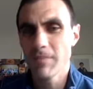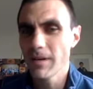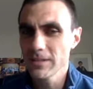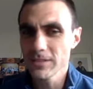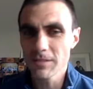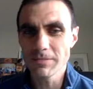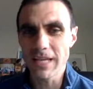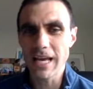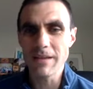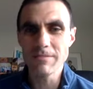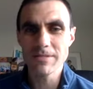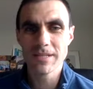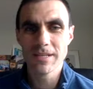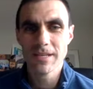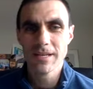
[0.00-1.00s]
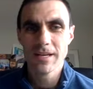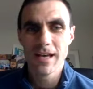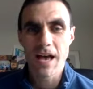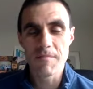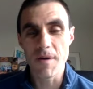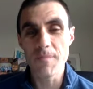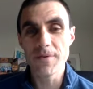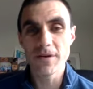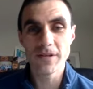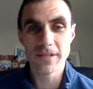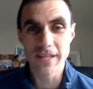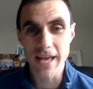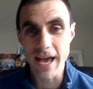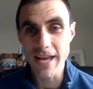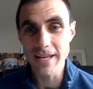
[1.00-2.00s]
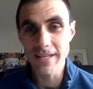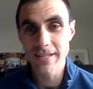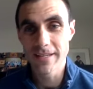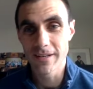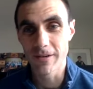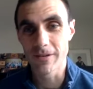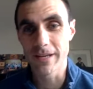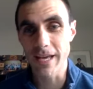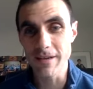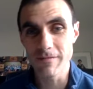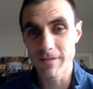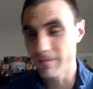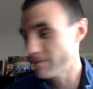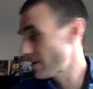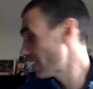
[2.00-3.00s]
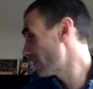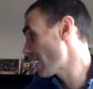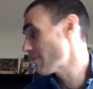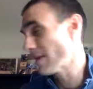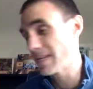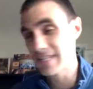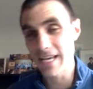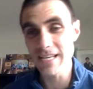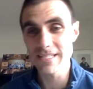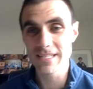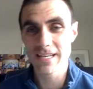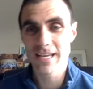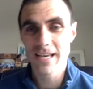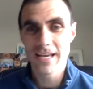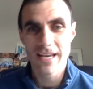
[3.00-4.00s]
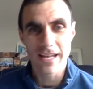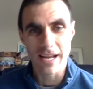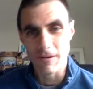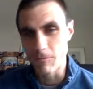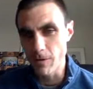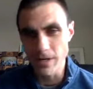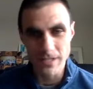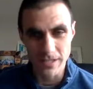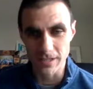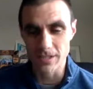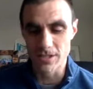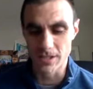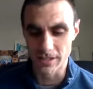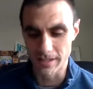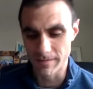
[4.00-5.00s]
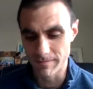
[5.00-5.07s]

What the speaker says: Sometimes I'm up here in the attic, okay, when I've got my desk, I work diligently.